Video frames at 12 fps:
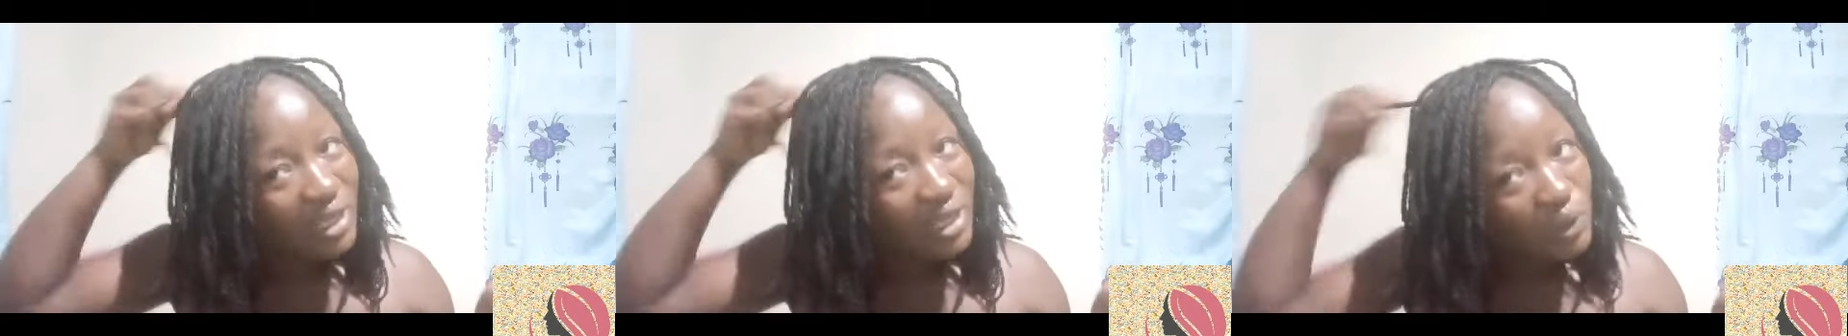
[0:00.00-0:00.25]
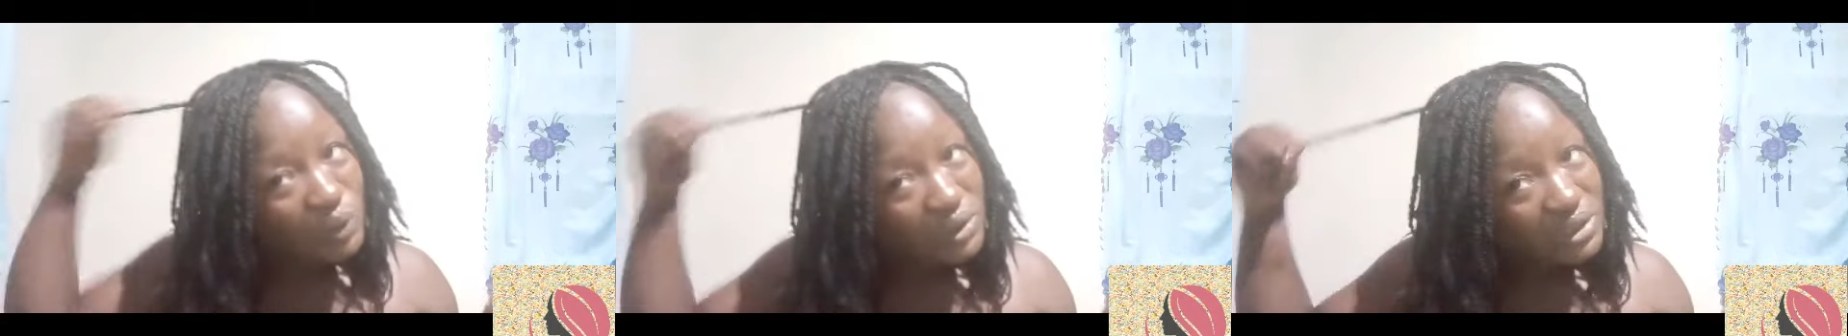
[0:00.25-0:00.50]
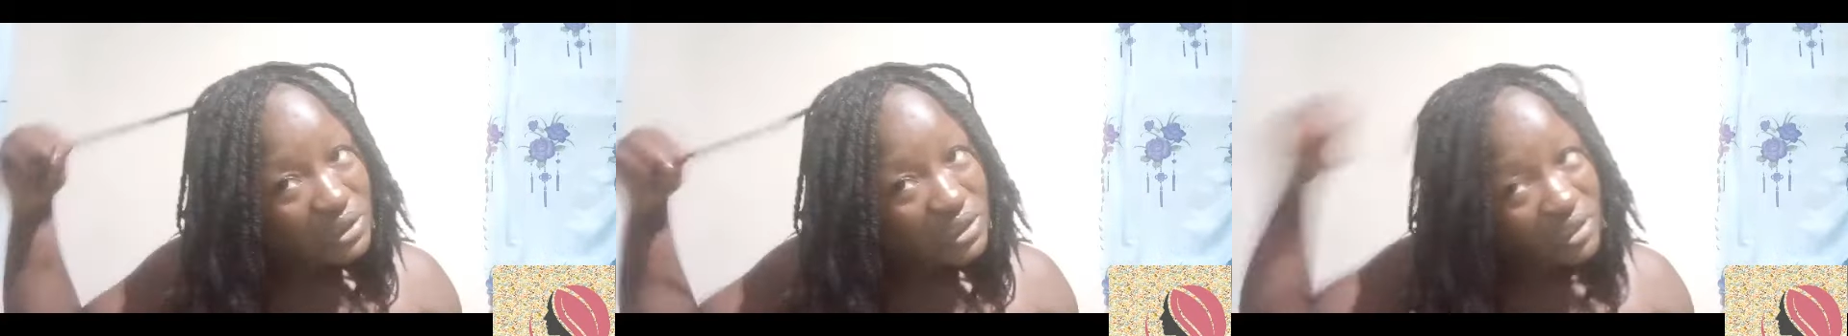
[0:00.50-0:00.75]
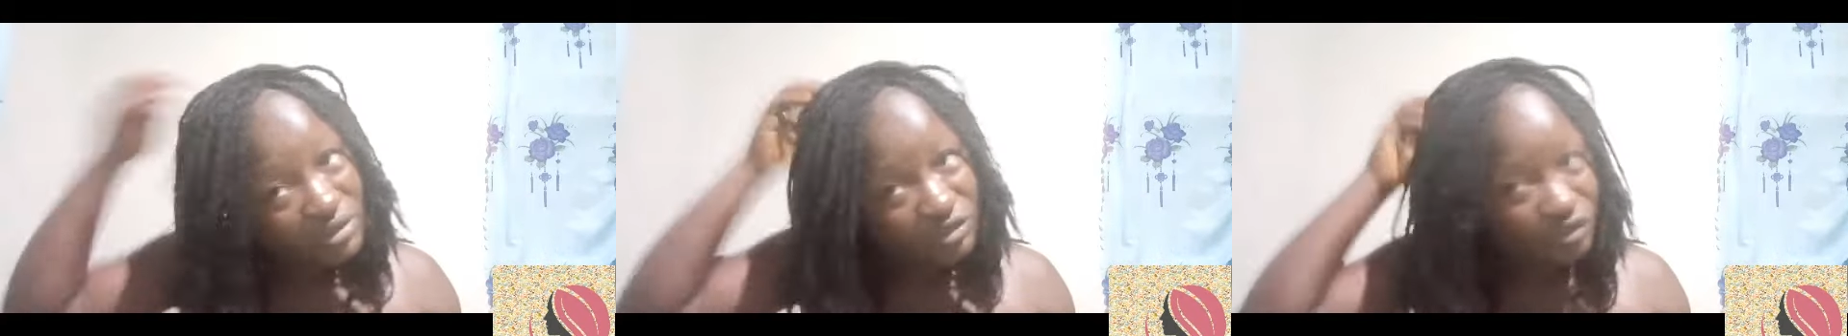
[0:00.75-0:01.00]
out
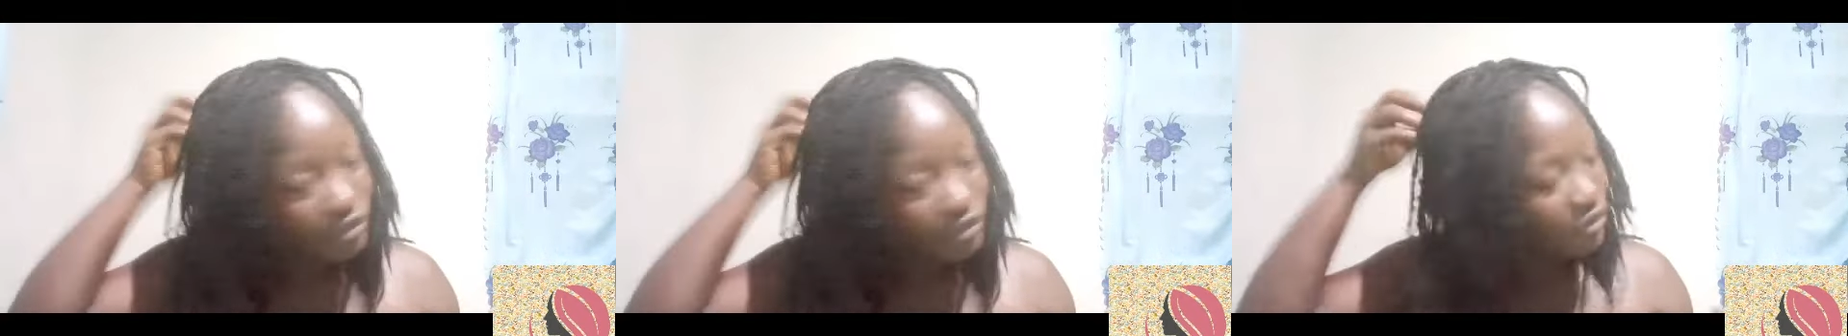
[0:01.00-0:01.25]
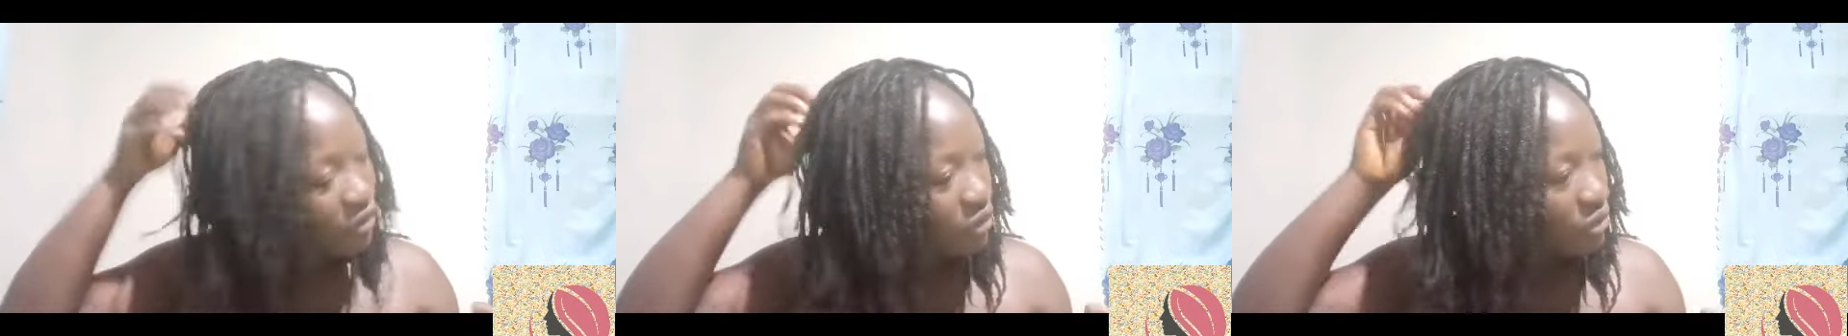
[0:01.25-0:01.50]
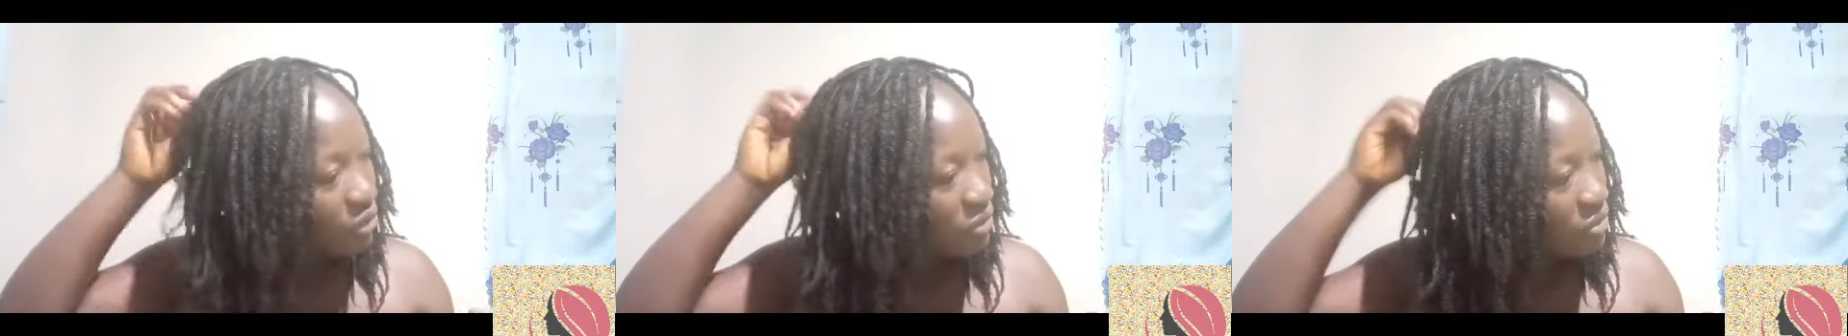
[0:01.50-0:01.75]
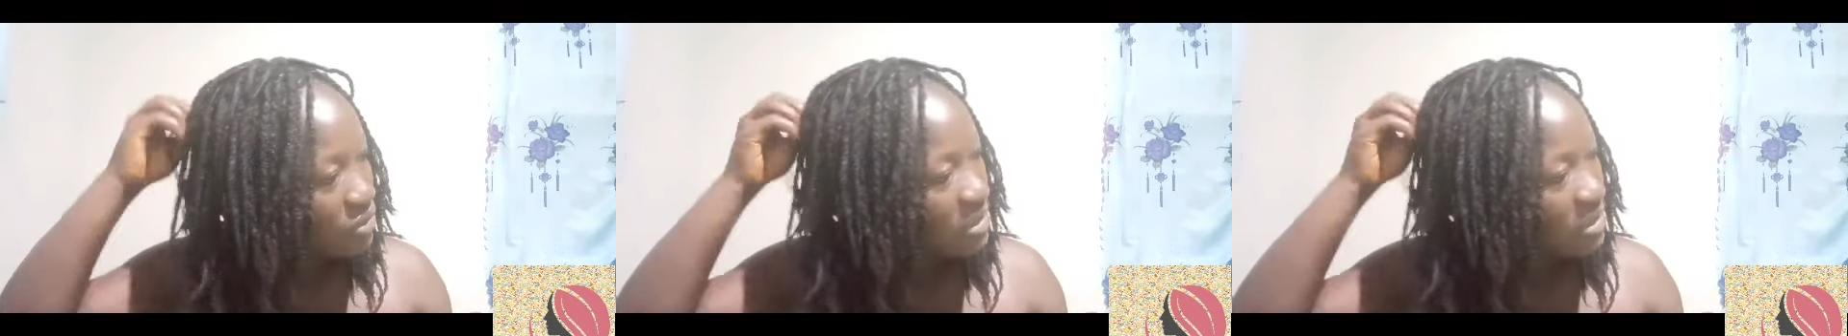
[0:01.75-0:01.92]
for you to